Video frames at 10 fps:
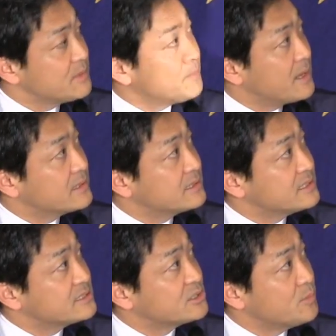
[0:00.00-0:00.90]
my
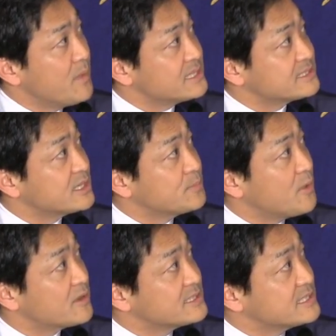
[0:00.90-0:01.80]
party's domestic
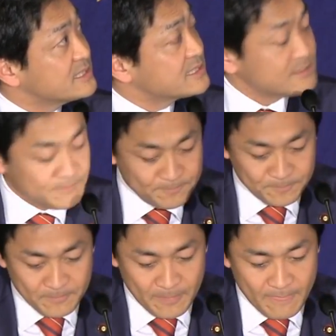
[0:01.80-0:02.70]
policies.
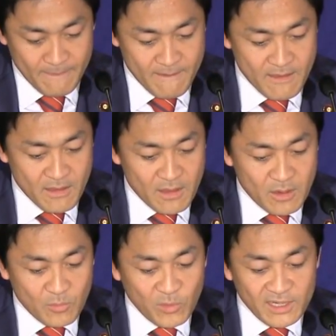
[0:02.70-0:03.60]

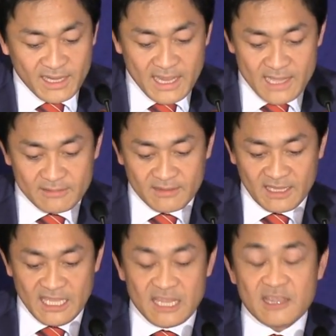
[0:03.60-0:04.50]
We regard
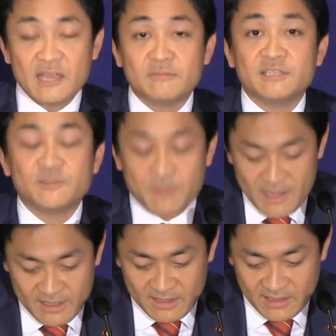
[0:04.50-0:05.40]
the income
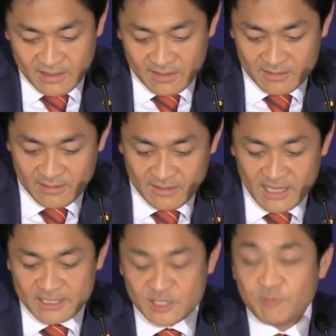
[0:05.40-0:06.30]
disparity
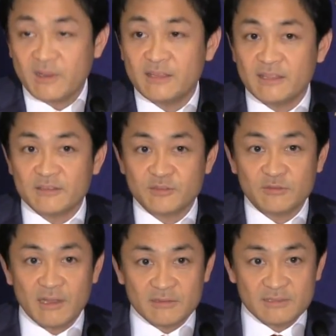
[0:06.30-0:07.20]
that is spreading
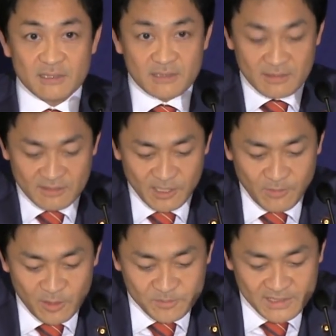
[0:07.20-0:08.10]
throughout the
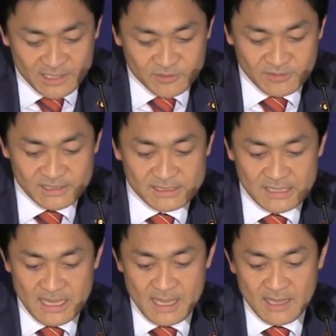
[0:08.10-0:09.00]
developed
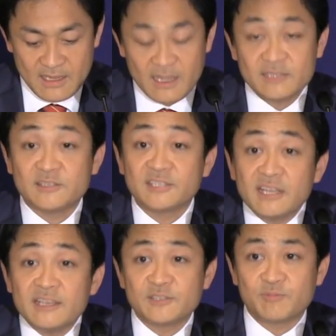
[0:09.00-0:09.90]
countries as a
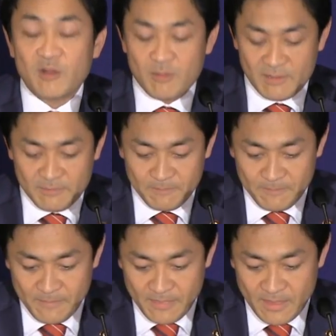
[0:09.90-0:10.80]
serious problem.
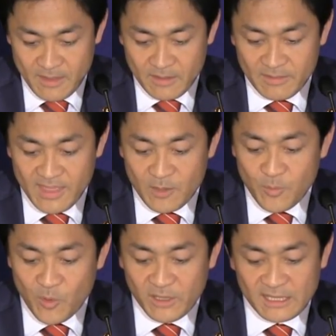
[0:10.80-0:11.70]

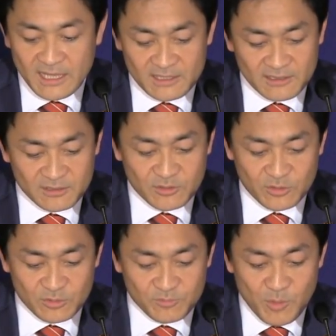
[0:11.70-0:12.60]
Therefore, we intended
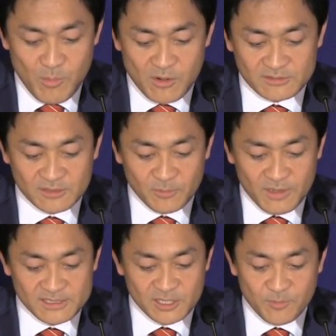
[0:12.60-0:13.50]
to promote
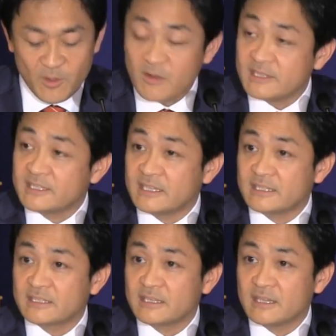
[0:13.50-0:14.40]
domestic
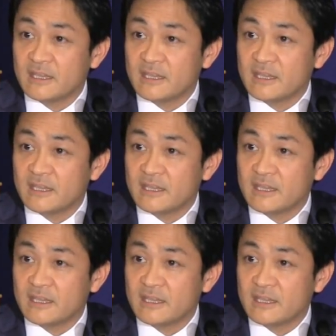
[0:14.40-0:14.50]
policies